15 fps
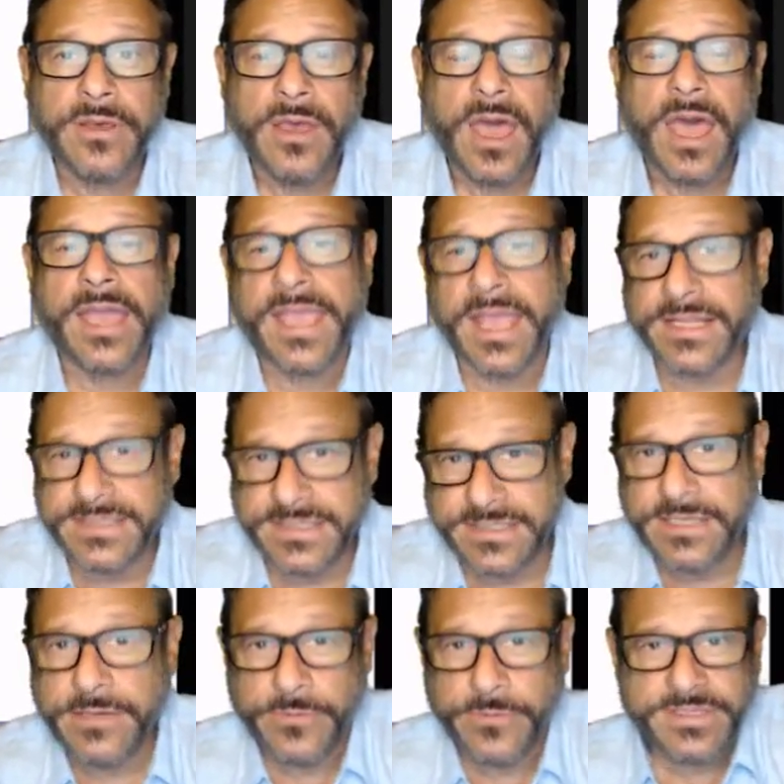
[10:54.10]
Again,
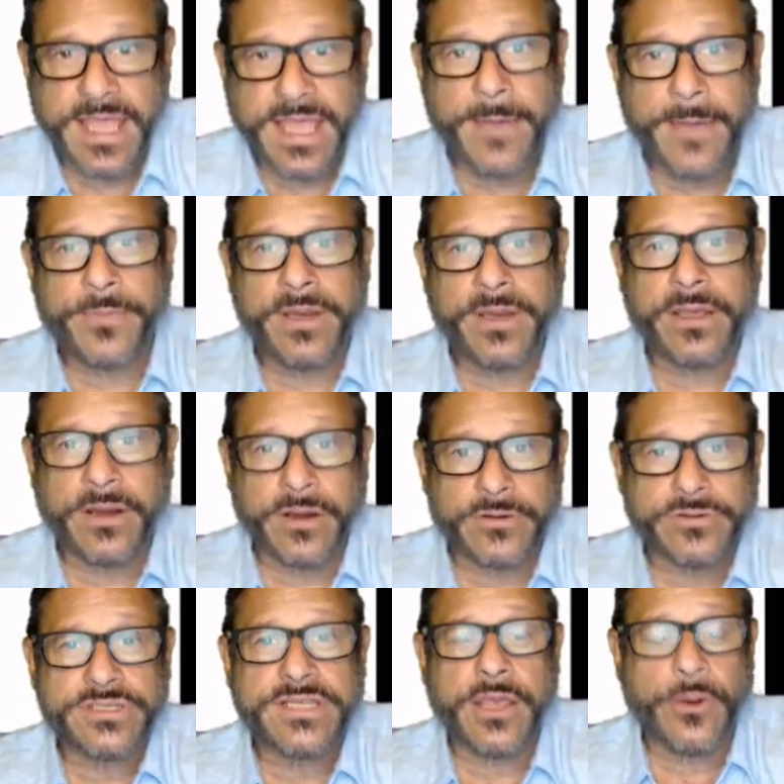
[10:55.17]
see what's happening and
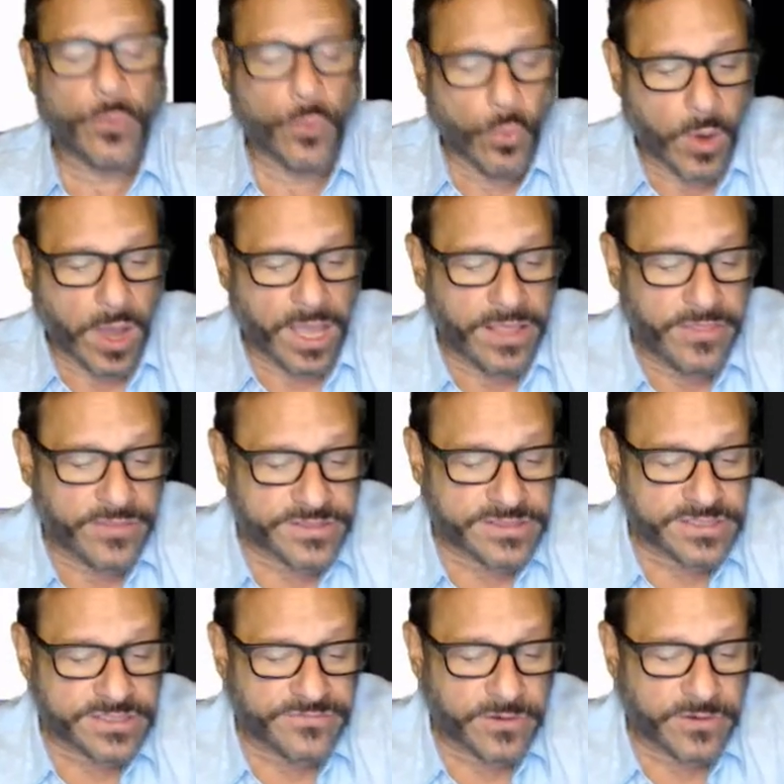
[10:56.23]
understand why this
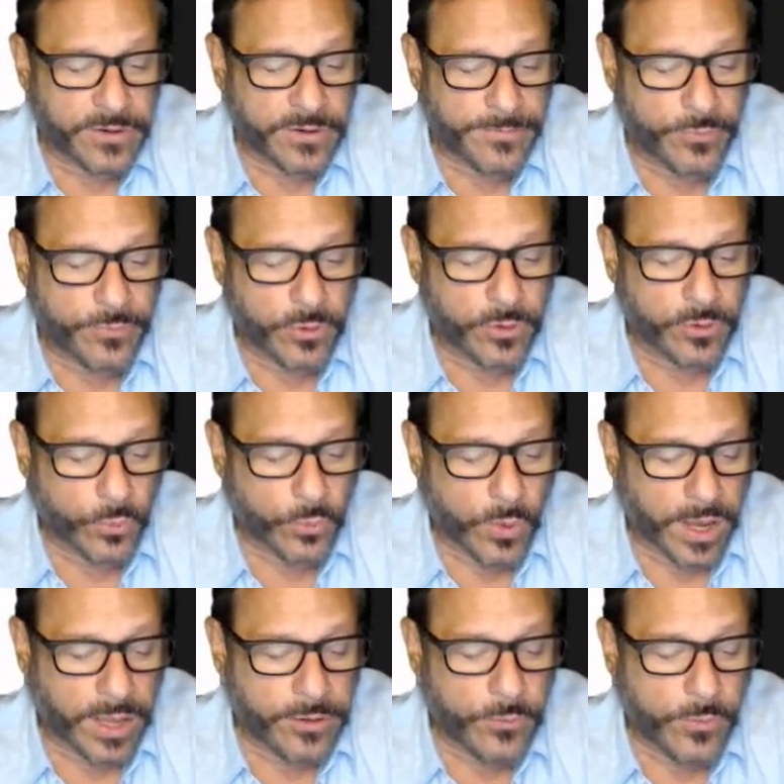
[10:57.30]
is very important,
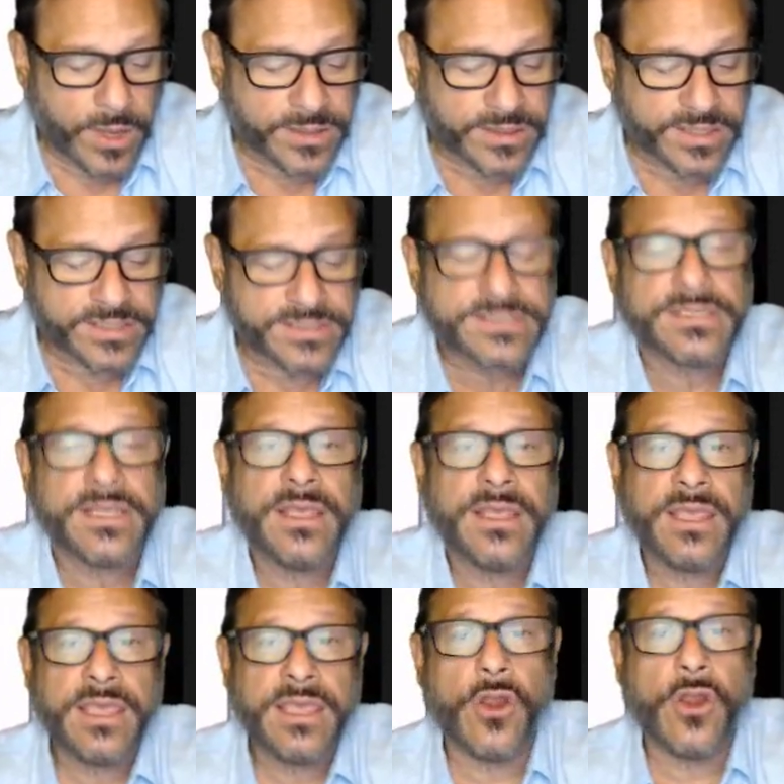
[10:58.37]
why you want this
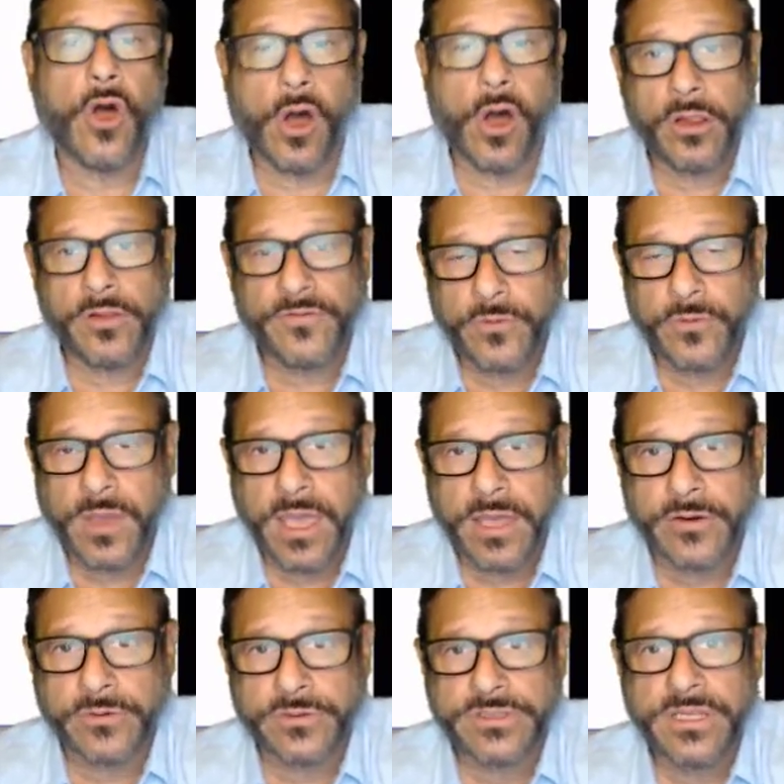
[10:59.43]
in all of your
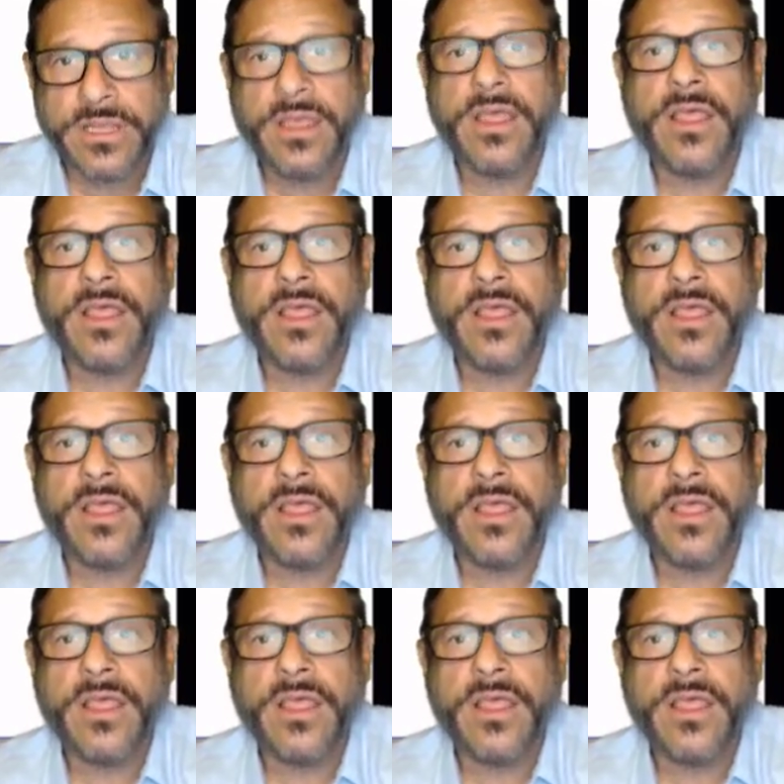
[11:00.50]
headers.